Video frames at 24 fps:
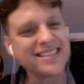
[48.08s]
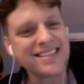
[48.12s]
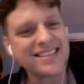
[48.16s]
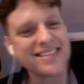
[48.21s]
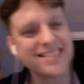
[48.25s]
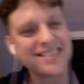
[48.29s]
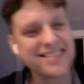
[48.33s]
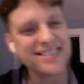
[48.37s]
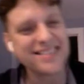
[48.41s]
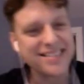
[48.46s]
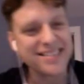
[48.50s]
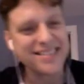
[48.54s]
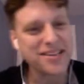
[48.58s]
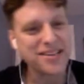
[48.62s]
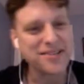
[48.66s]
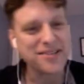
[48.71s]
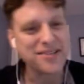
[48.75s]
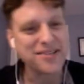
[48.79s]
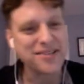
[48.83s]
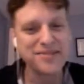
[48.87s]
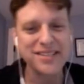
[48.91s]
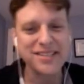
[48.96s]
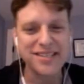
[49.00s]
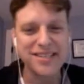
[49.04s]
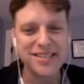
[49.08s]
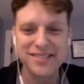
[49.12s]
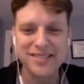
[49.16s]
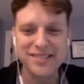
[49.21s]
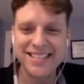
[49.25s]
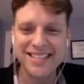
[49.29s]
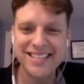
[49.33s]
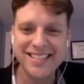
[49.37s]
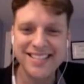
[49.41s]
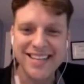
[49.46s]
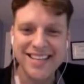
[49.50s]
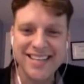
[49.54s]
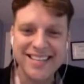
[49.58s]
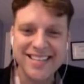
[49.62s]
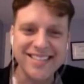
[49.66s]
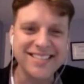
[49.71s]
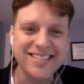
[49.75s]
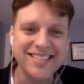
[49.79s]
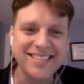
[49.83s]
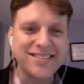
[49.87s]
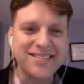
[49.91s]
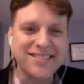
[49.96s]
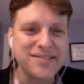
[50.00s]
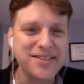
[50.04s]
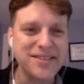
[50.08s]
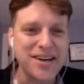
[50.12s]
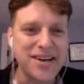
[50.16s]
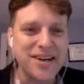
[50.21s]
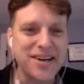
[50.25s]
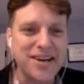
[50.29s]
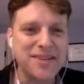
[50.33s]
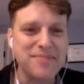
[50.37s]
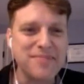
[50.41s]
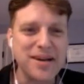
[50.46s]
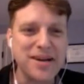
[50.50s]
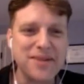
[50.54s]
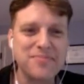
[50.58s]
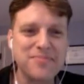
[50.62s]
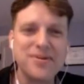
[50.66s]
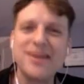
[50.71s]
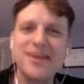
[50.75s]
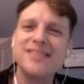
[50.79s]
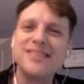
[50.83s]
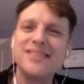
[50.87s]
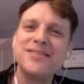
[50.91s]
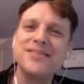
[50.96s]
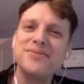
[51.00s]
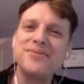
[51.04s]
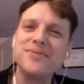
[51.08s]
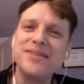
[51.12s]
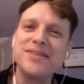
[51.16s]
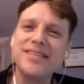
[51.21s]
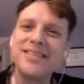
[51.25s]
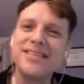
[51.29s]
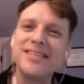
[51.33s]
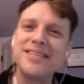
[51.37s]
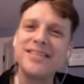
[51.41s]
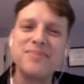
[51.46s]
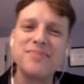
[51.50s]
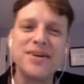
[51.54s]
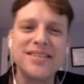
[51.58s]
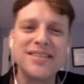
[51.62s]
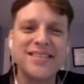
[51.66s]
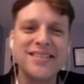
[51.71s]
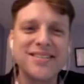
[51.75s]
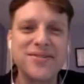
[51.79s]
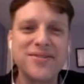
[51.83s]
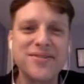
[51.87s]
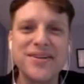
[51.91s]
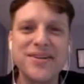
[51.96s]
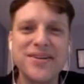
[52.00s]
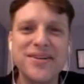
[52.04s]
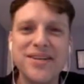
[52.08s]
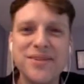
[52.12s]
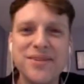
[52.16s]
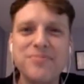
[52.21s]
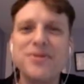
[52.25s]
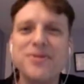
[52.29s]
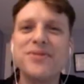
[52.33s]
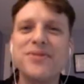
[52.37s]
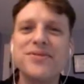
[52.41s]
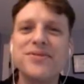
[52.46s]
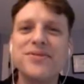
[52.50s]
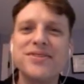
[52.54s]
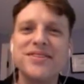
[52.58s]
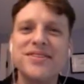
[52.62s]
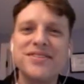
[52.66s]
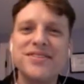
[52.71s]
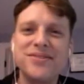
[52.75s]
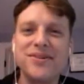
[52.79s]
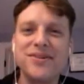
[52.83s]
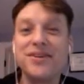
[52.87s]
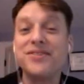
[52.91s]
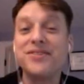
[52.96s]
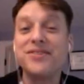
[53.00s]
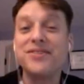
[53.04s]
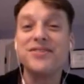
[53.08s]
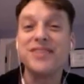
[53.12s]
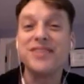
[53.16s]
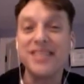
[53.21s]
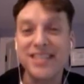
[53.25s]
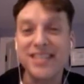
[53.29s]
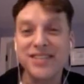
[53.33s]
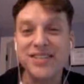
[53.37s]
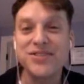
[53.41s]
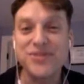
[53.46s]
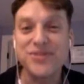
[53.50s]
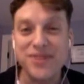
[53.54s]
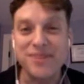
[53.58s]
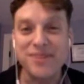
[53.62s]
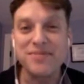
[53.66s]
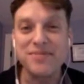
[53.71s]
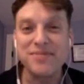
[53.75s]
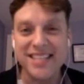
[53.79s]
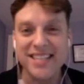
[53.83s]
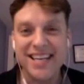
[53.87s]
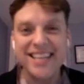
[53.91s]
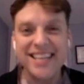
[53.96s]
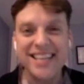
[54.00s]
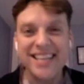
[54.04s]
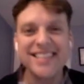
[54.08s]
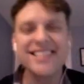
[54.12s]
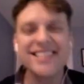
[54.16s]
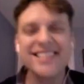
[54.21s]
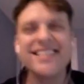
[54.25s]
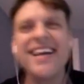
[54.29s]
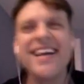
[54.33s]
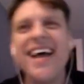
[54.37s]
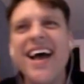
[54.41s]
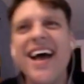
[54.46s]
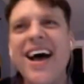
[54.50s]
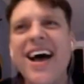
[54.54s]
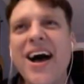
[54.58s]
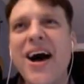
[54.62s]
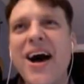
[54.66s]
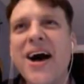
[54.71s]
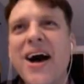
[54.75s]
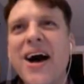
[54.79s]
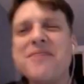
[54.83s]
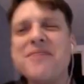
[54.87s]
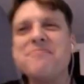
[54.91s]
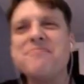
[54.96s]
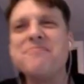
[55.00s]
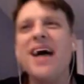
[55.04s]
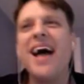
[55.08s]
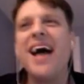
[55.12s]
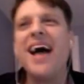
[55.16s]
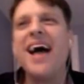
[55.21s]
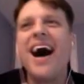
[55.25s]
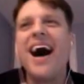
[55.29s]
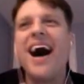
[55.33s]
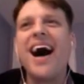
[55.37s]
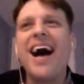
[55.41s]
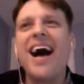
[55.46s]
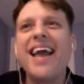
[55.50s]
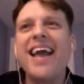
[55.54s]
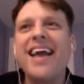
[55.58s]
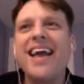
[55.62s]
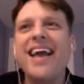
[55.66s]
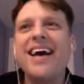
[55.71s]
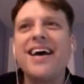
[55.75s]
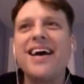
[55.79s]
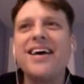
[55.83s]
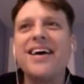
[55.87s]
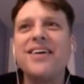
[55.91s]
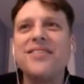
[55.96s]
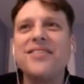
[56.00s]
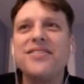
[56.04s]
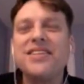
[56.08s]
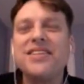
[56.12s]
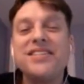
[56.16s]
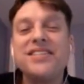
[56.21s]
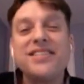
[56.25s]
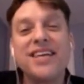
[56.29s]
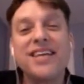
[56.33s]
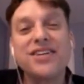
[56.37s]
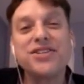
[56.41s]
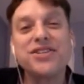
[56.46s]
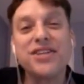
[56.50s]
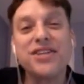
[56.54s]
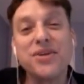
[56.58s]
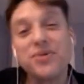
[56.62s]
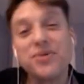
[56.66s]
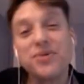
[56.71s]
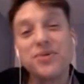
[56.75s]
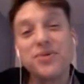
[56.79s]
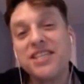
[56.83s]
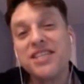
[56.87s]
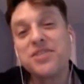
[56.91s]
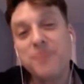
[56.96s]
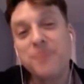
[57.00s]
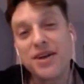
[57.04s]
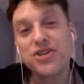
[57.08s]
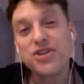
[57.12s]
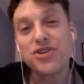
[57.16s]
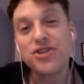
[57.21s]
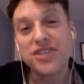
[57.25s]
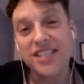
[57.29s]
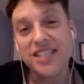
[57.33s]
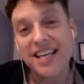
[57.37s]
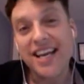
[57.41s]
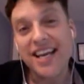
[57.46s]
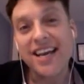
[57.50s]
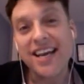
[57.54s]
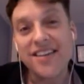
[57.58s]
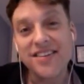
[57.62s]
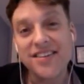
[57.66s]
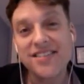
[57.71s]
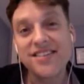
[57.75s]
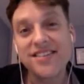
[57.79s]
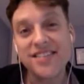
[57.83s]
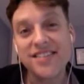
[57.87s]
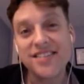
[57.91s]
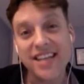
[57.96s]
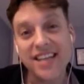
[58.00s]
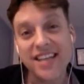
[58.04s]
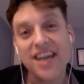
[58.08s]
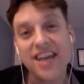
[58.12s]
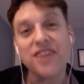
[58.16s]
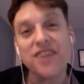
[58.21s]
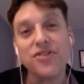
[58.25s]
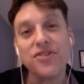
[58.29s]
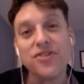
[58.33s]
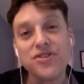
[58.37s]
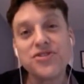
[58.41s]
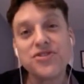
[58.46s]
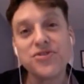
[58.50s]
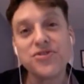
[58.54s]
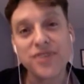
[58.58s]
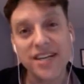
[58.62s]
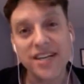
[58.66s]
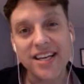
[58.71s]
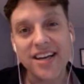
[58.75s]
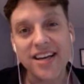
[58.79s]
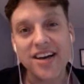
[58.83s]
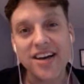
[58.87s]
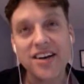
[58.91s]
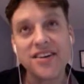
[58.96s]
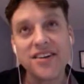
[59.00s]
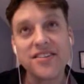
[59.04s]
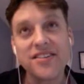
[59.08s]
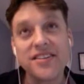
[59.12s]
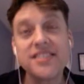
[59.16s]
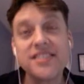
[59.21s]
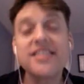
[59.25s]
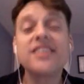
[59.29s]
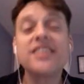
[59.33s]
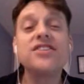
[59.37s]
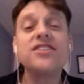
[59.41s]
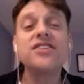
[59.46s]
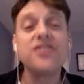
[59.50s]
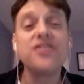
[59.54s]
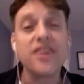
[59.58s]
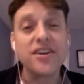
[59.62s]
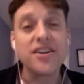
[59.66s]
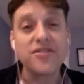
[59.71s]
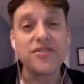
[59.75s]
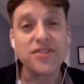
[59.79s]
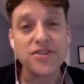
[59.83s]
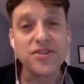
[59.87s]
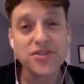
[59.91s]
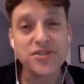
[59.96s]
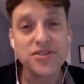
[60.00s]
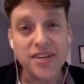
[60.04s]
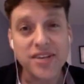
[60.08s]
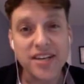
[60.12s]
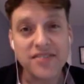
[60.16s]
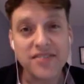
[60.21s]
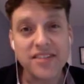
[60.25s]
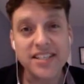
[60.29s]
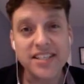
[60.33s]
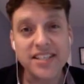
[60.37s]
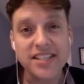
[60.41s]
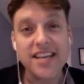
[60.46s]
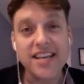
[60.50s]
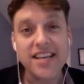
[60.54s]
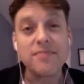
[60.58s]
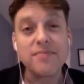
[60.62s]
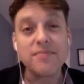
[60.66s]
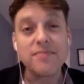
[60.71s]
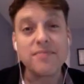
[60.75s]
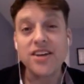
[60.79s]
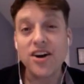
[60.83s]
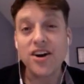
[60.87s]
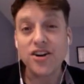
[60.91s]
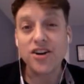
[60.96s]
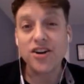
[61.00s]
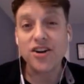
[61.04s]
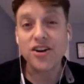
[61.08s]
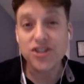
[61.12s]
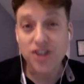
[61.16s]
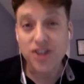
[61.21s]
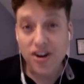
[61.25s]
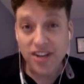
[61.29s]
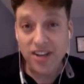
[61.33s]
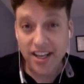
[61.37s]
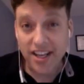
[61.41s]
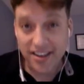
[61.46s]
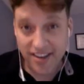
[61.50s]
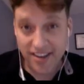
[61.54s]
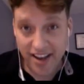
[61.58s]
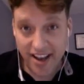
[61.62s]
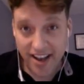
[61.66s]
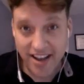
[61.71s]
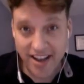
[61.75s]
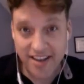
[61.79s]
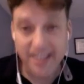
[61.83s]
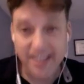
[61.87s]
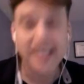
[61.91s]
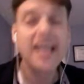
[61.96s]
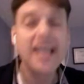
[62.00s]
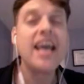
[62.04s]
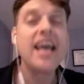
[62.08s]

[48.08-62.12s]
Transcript: This is uh, really, really exciting to talk about process work and process-oriented approaches to altered and extreme states. Um, I uh, This is actually a really special day. This is the anniversary, uh, the six-year anniversary of the day that my dog Charlotte died.